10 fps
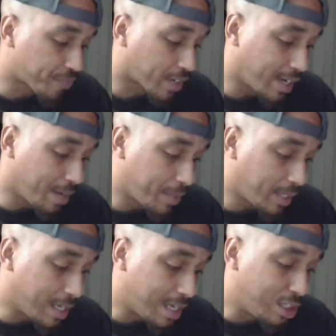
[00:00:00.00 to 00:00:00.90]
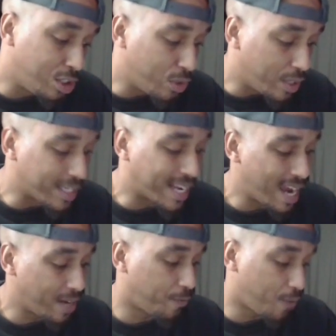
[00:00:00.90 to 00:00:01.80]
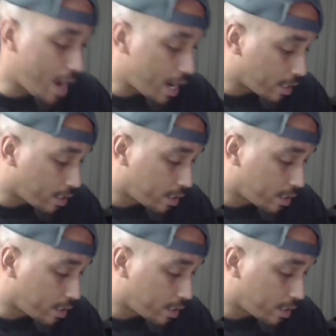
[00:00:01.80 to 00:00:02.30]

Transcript: Get me? Luton can fight,